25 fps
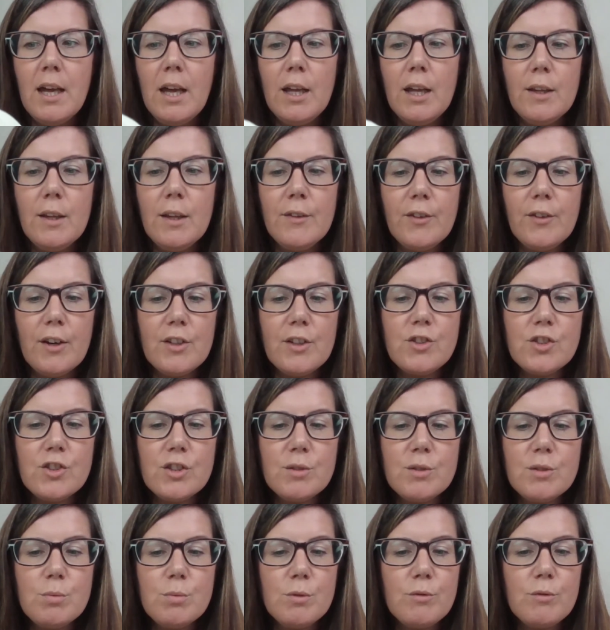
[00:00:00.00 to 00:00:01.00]
So I
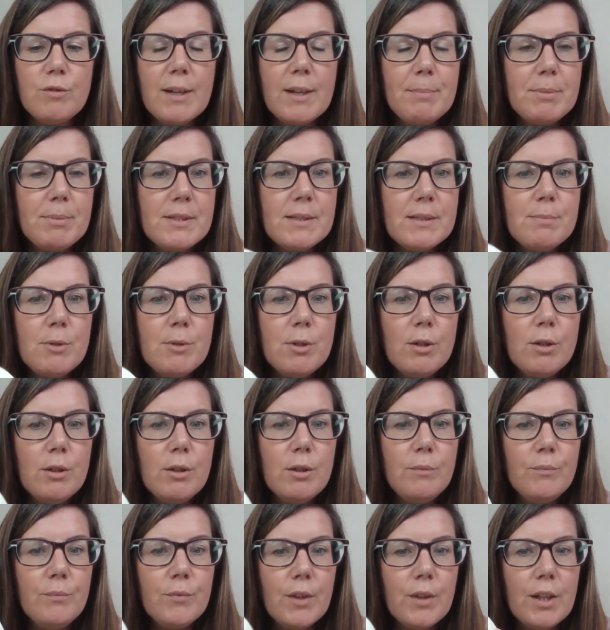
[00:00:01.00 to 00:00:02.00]
just would rip a small
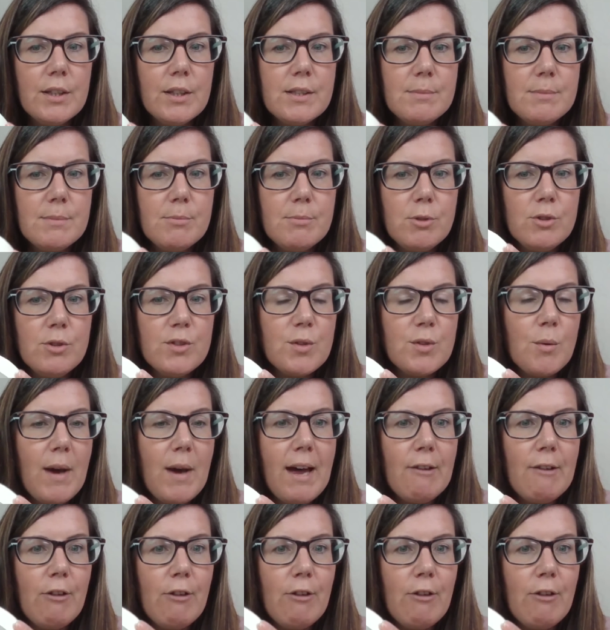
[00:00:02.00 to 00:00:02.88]
square